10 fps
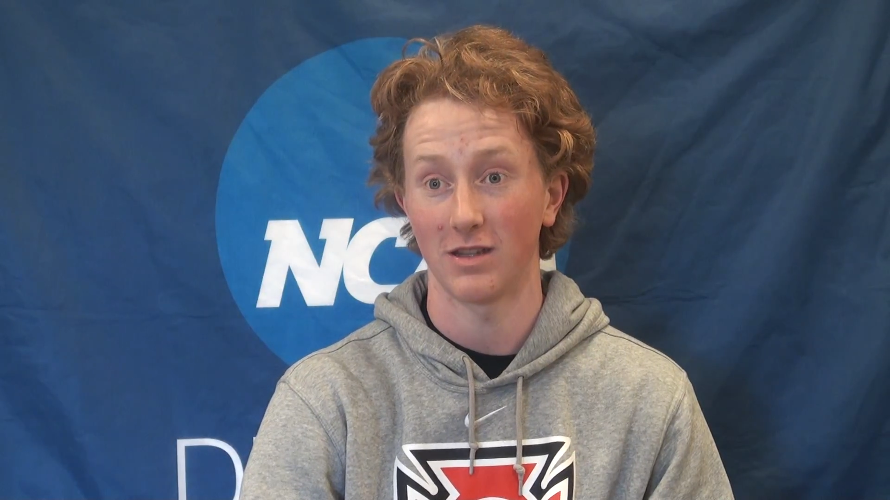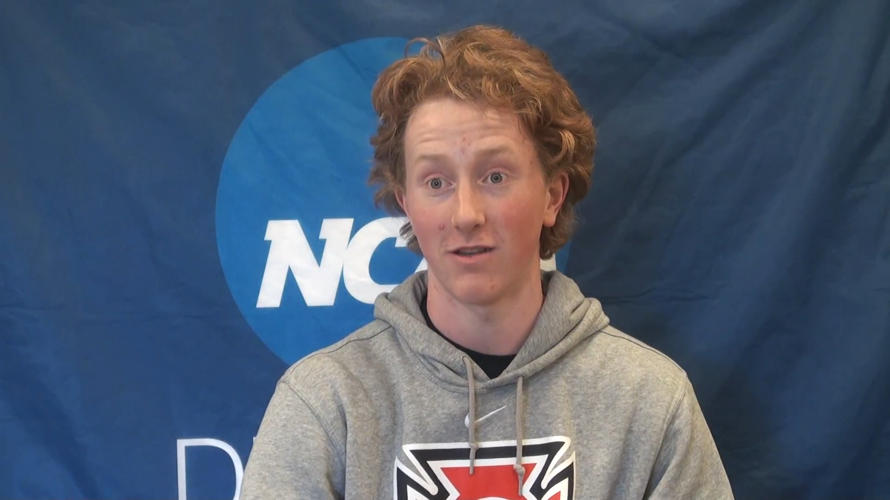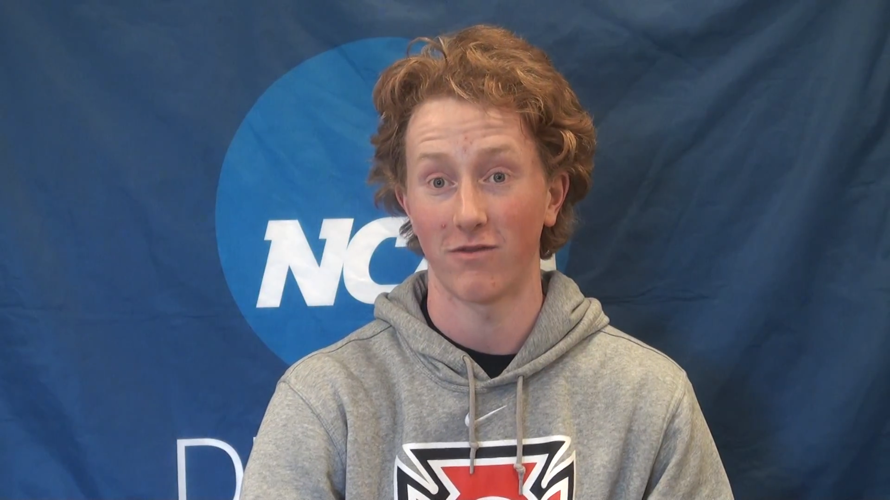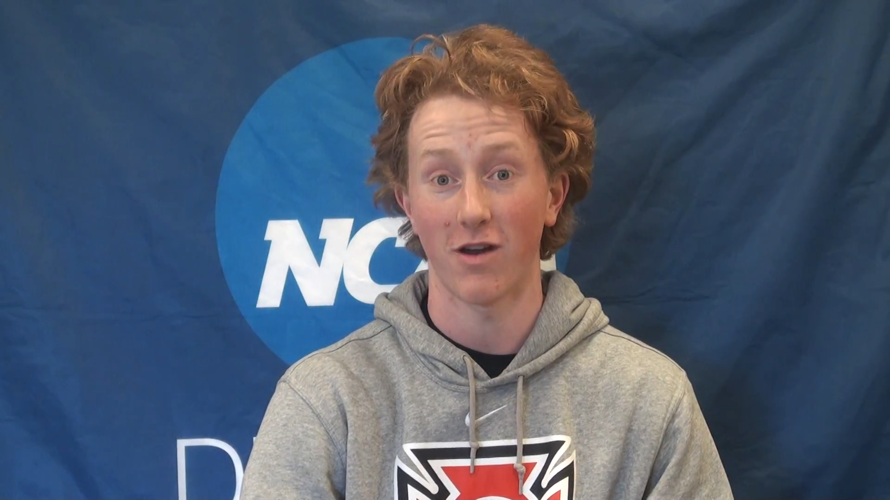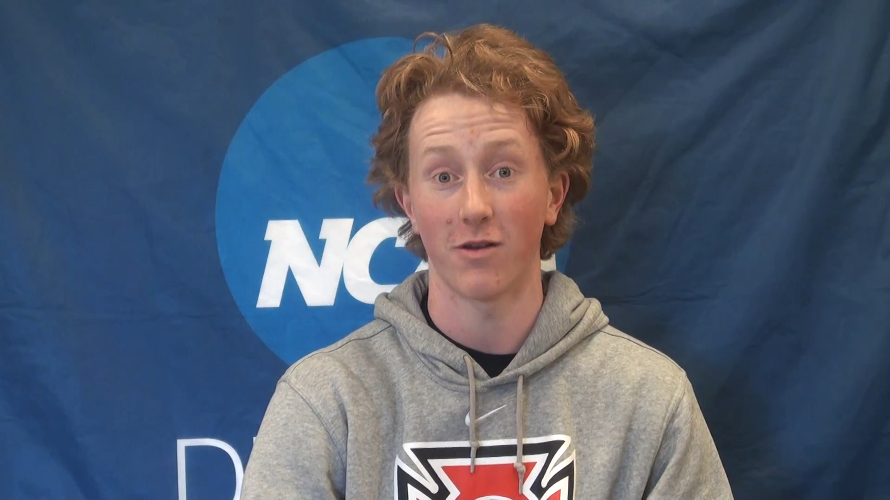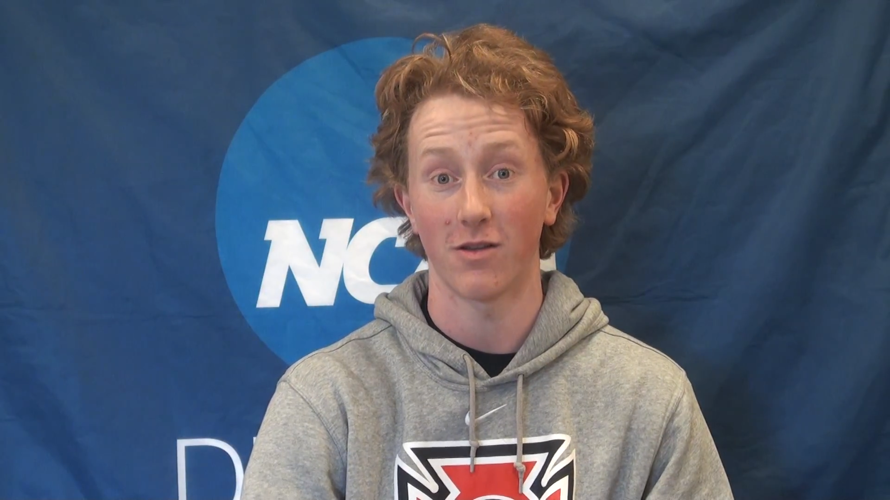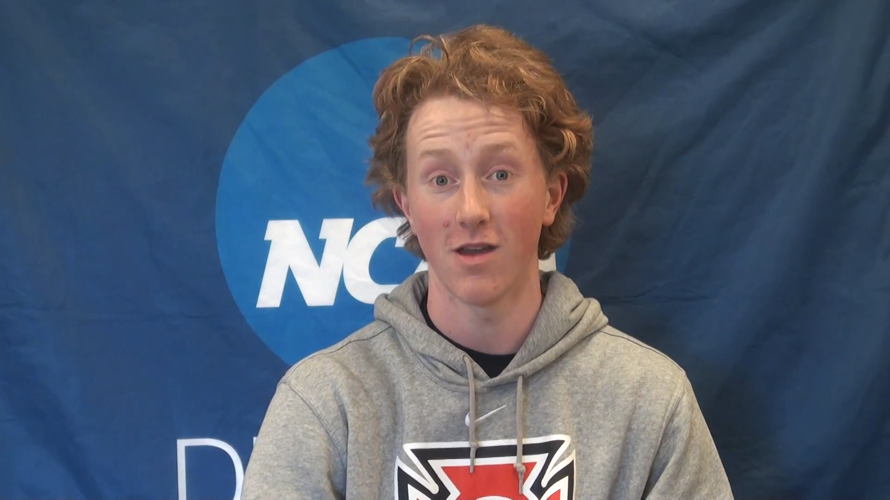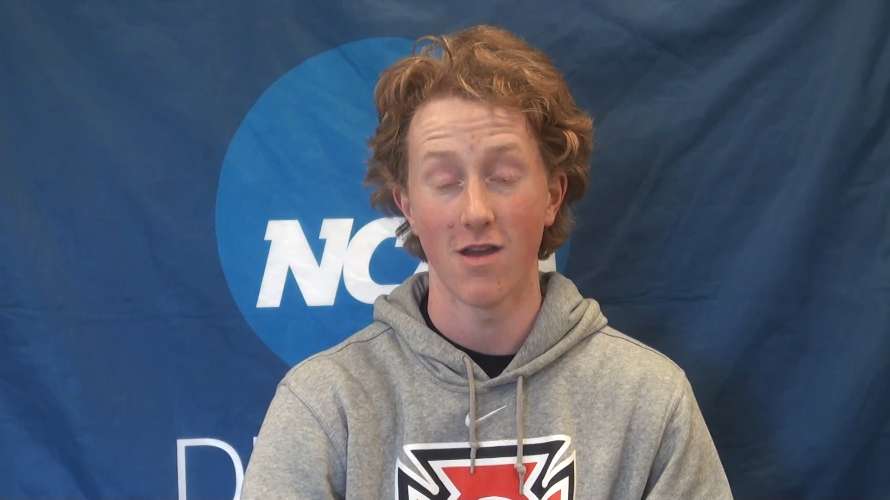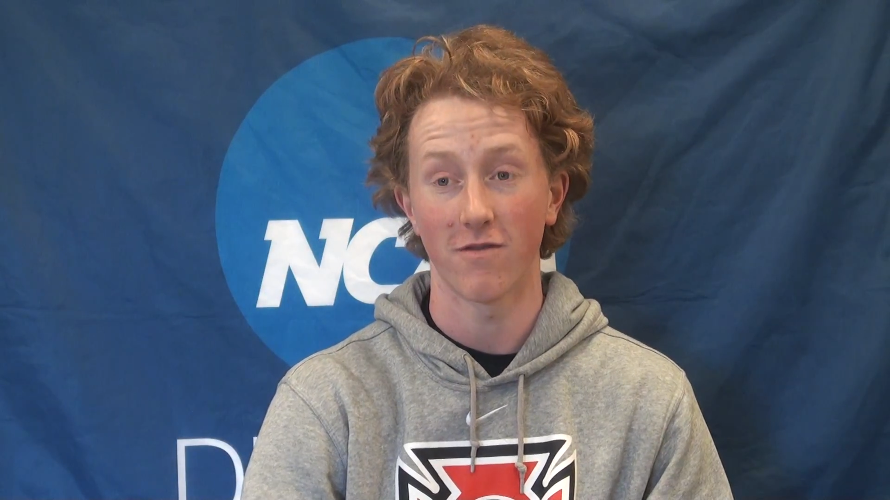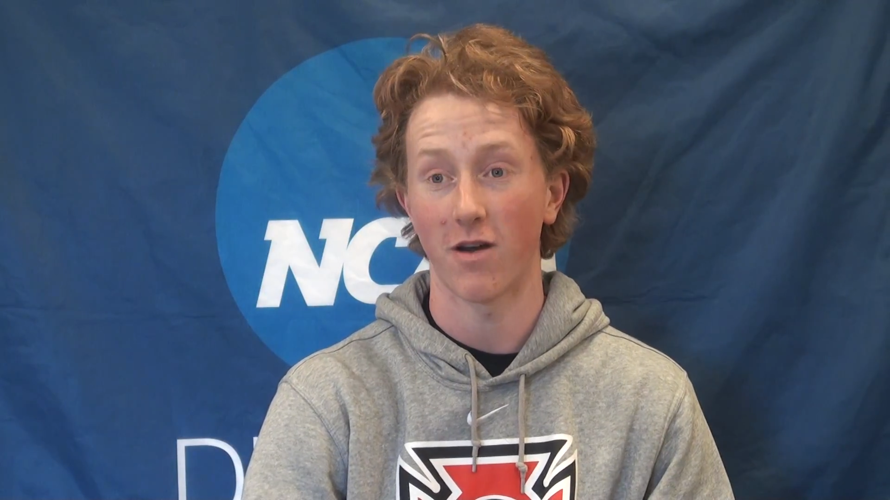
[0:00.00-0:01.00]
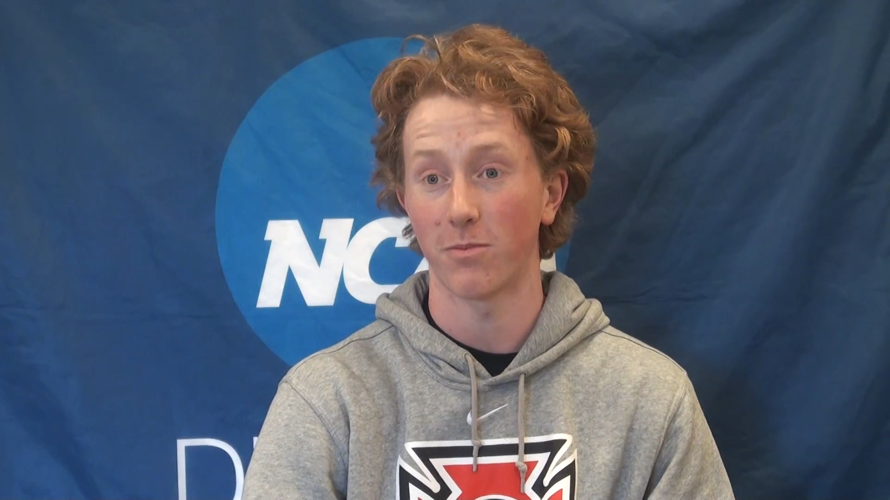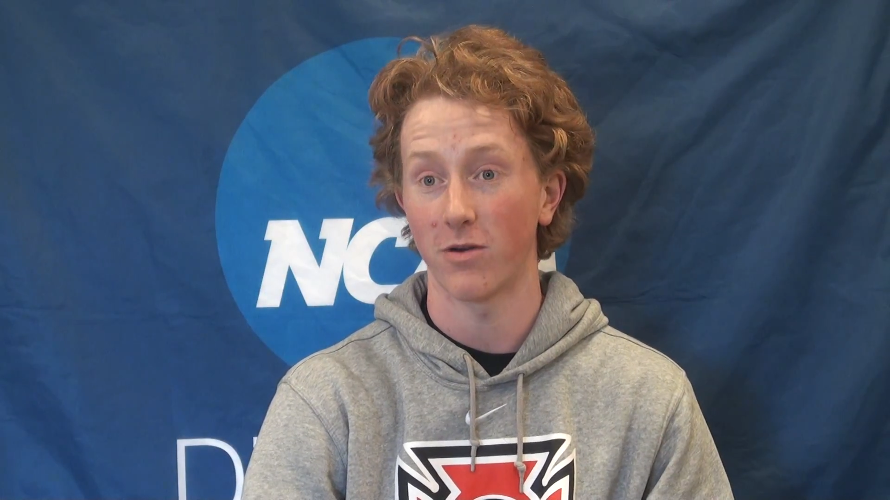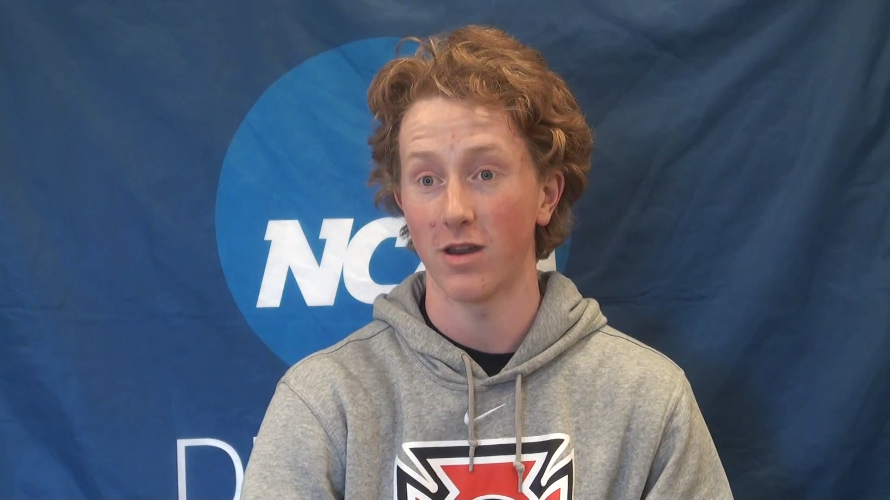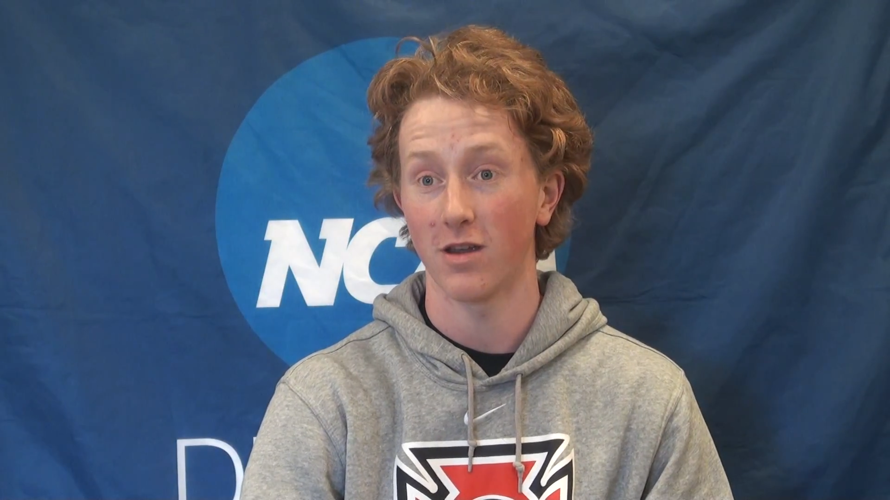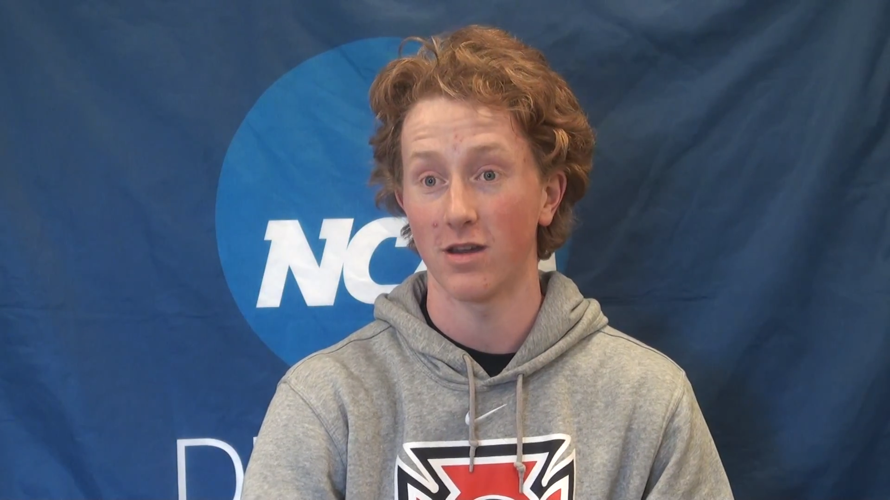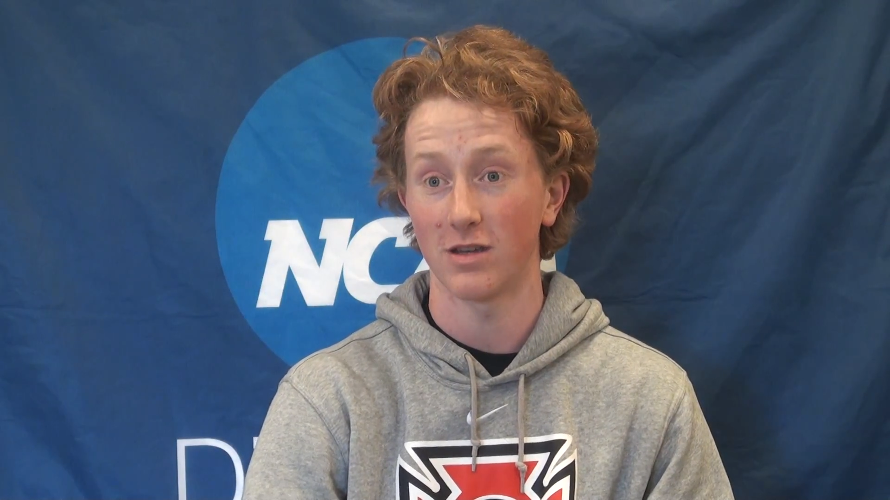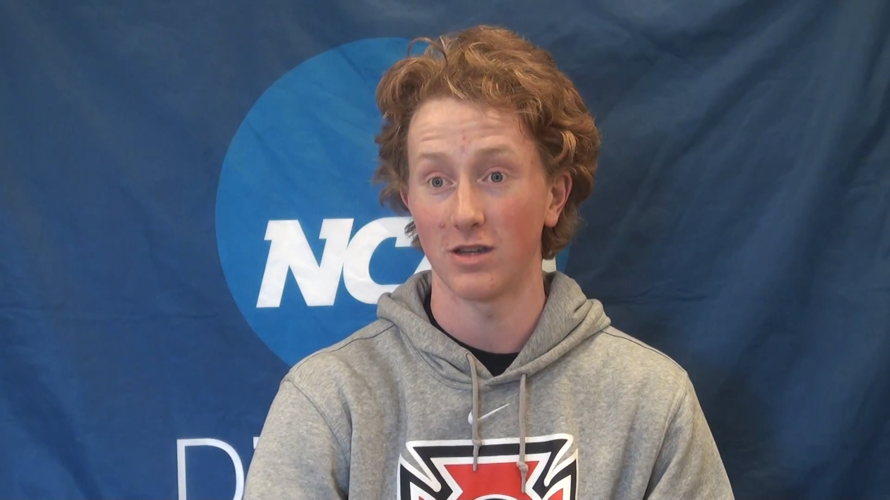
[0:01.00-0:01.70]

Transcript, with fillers: and it felt felt pretty good